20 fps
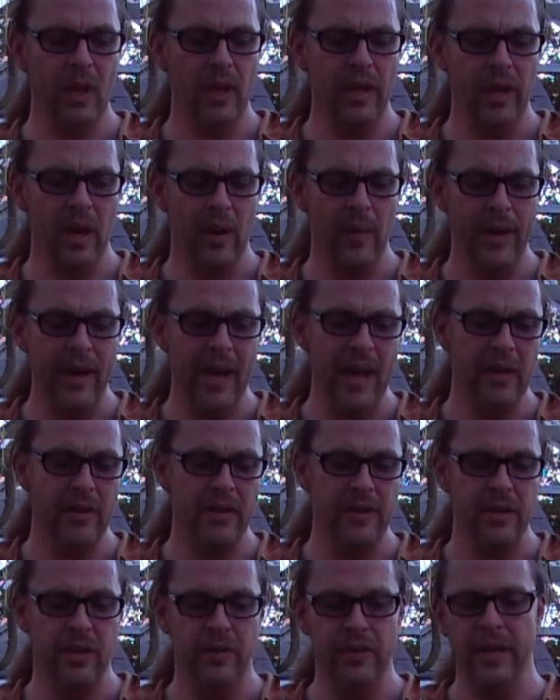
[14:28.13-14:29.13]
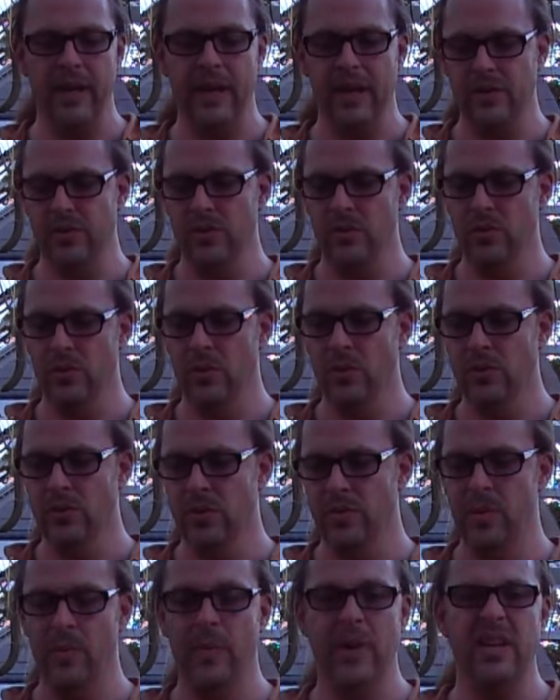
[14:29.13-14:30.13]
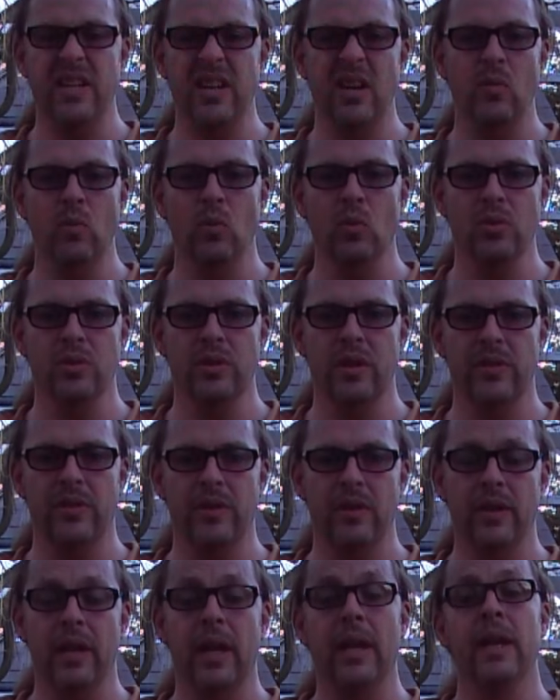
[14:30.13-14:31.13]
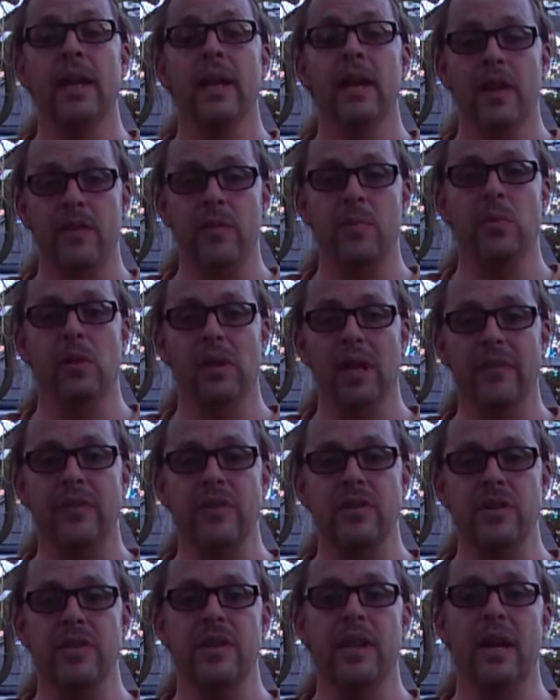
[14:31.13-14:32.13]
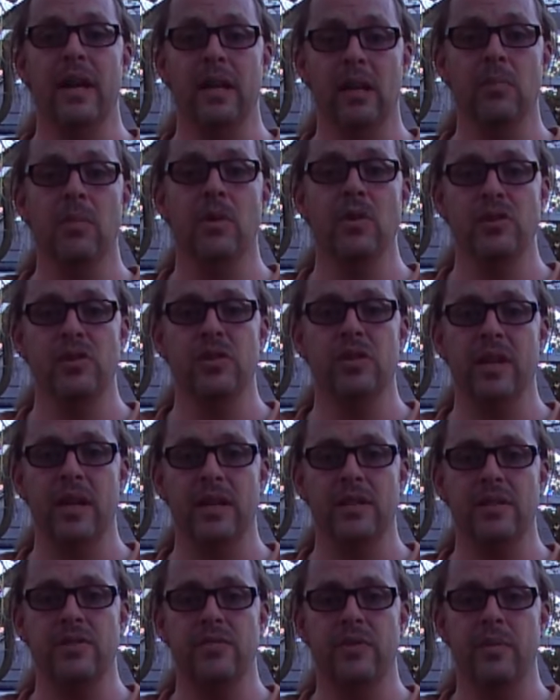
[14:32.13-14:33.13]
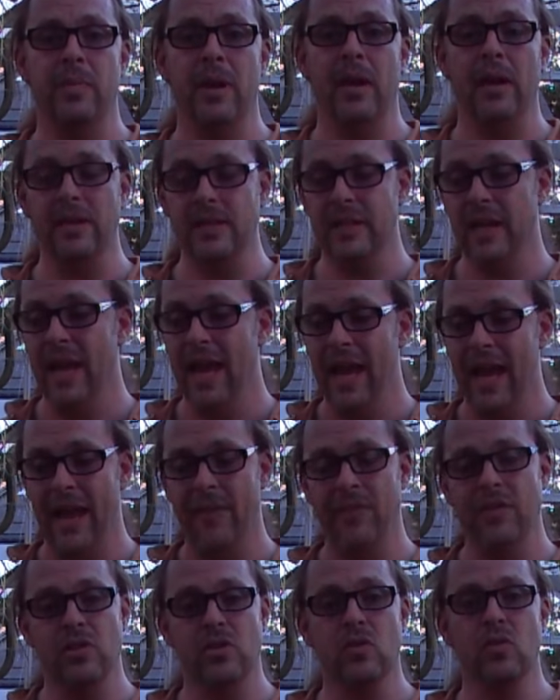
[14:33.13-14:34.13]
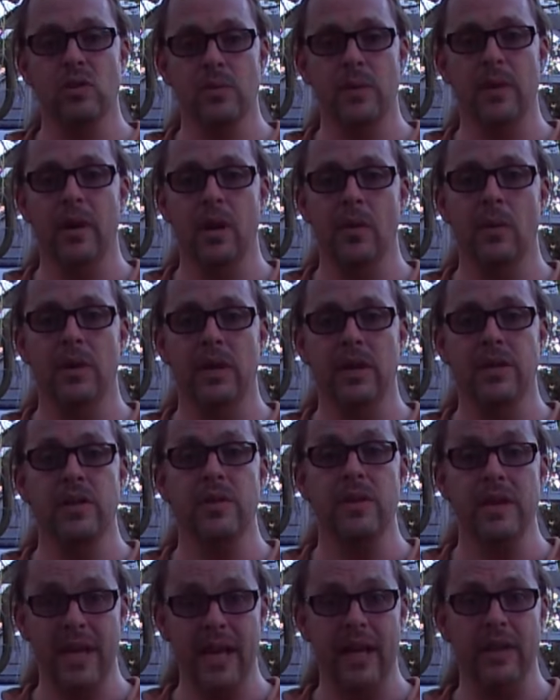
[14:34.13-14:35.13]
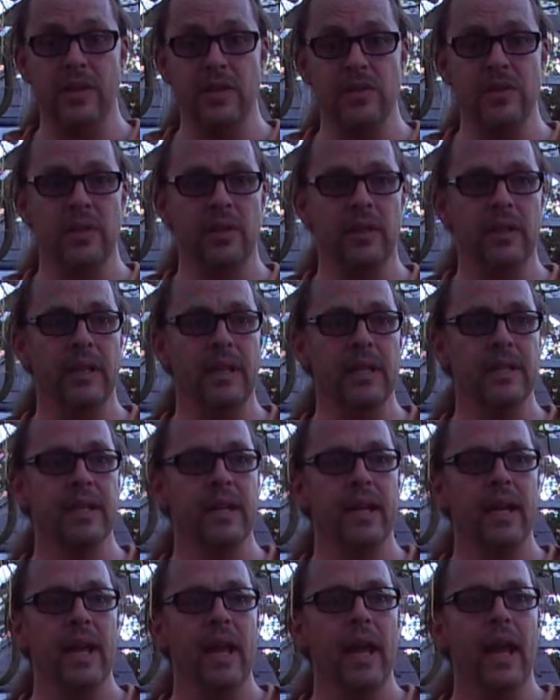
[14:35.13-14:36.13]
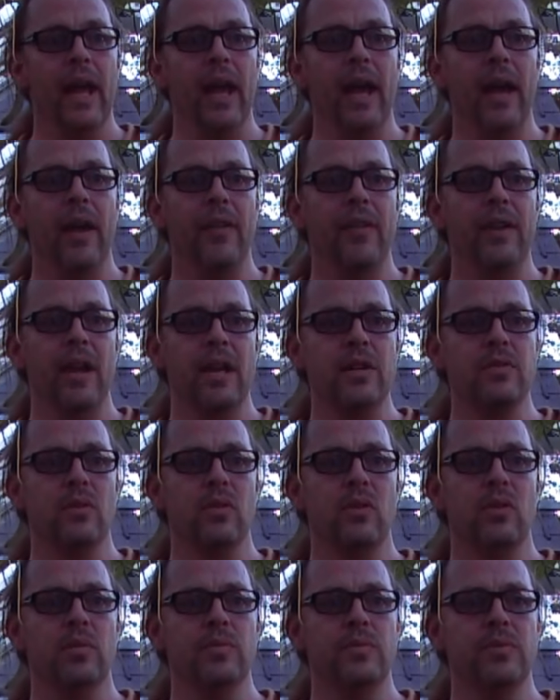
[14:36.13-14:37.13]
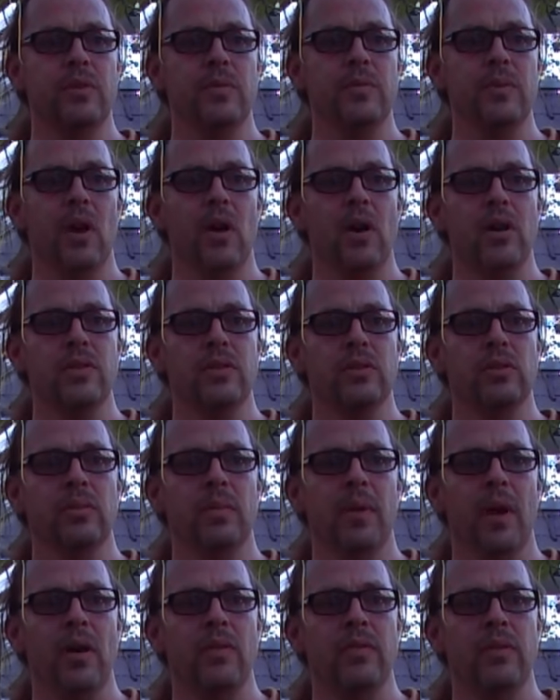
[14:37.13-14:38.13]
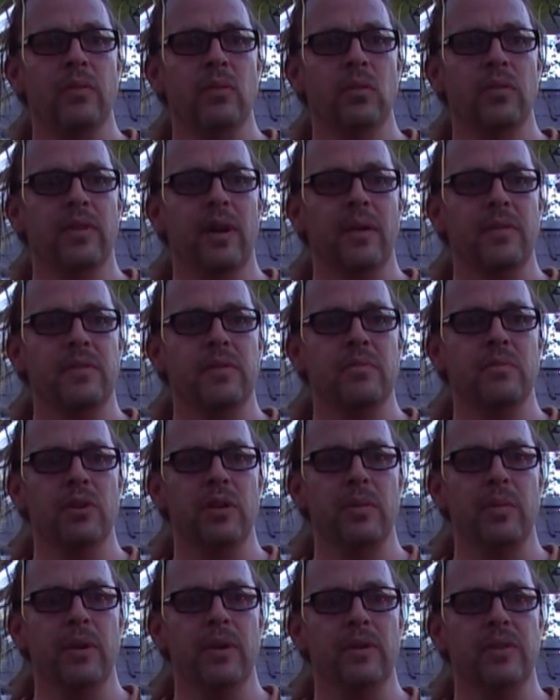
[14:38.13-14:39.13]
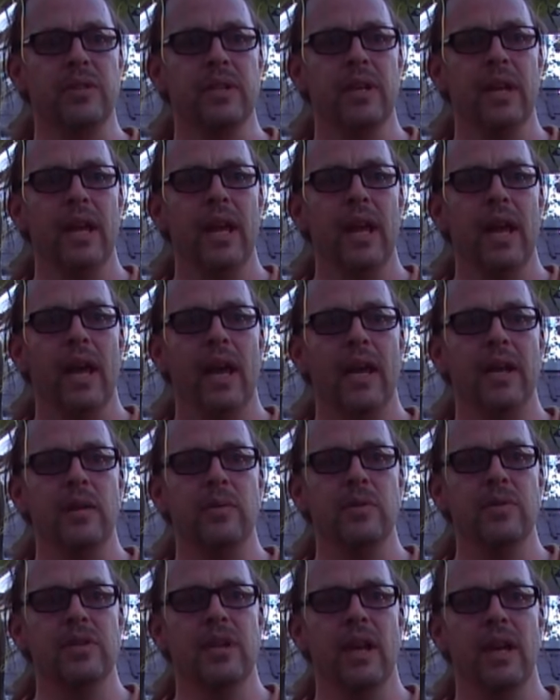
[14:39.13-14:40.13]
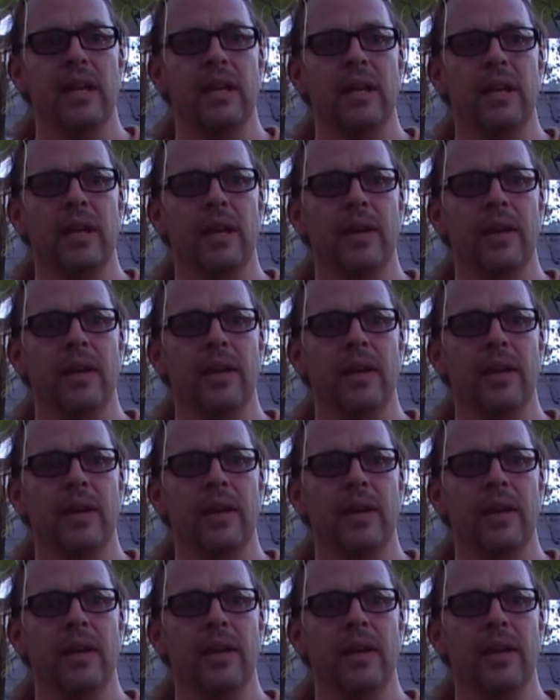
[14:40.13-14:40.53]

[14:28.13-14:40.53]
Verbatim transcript: you know an area in your greenhouse or, or something where you don't water or anything like that if you put lavender in there it'll most certainly act as a repellent and the slugs won't go on it so you can use it like that uh, the next one comes from Nigel over in Wolverhampton Muddy Boots and he was saying